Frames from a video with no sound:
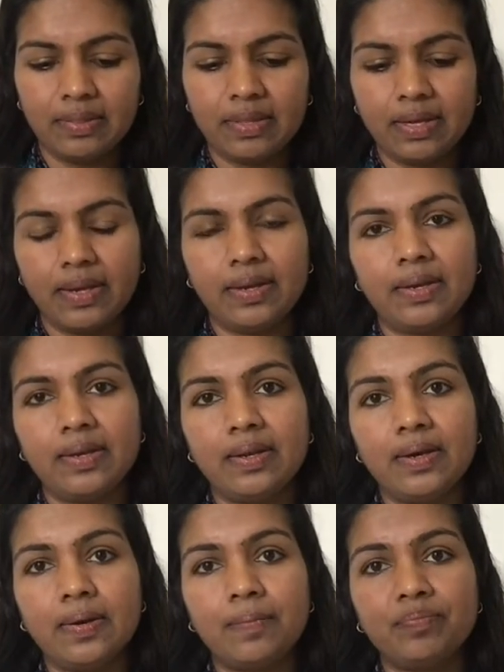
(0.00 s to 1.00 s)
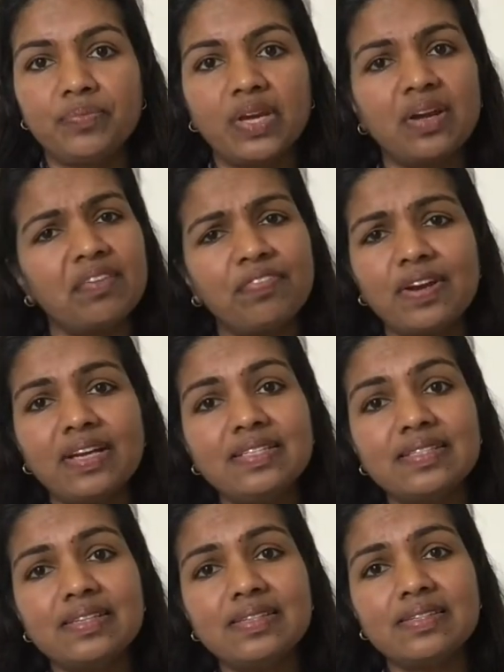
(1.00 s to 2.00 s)
Then
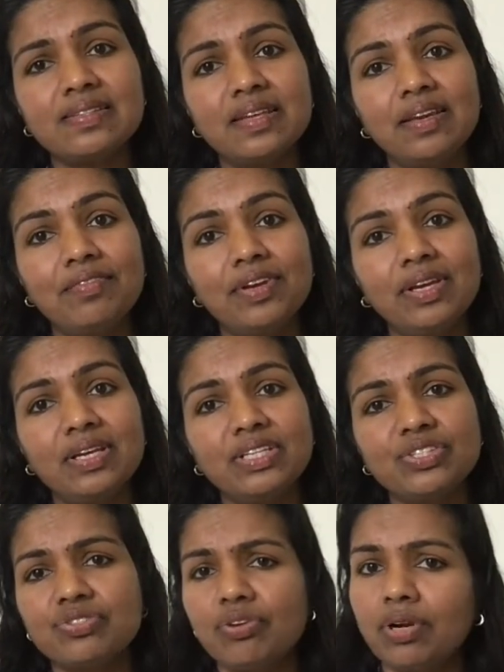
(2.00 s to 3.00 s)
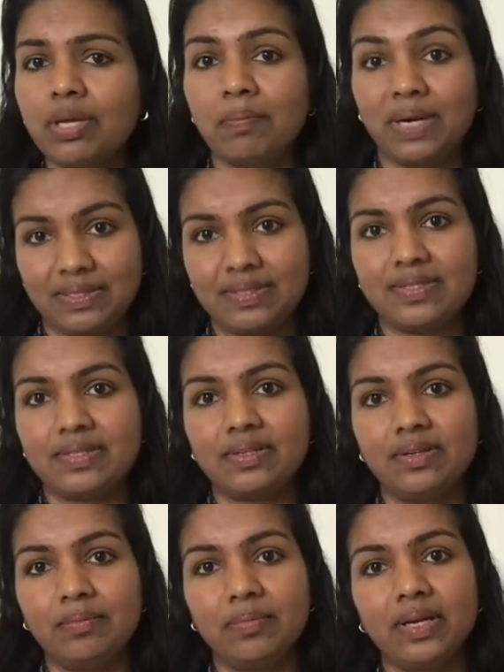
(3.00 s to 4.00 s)
references giving is not a must,
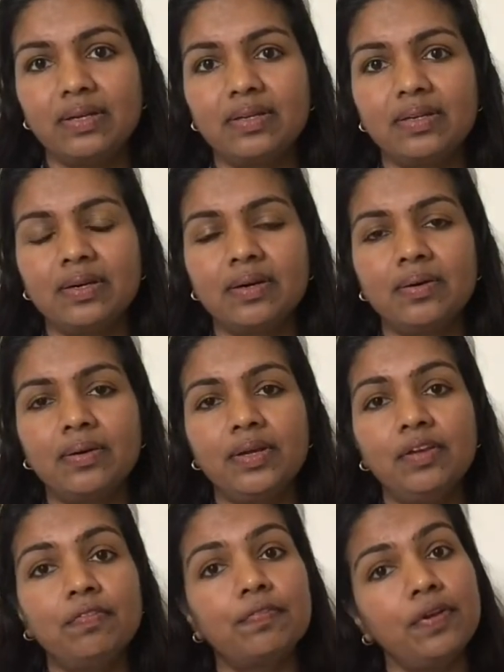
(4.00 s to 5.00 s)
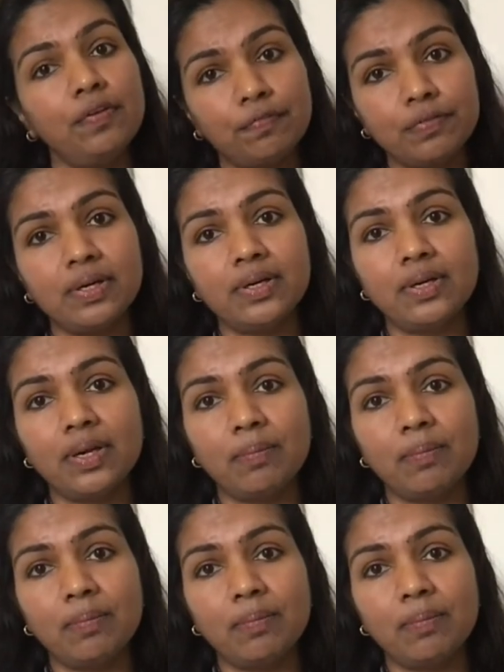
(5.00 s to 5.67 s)
but if the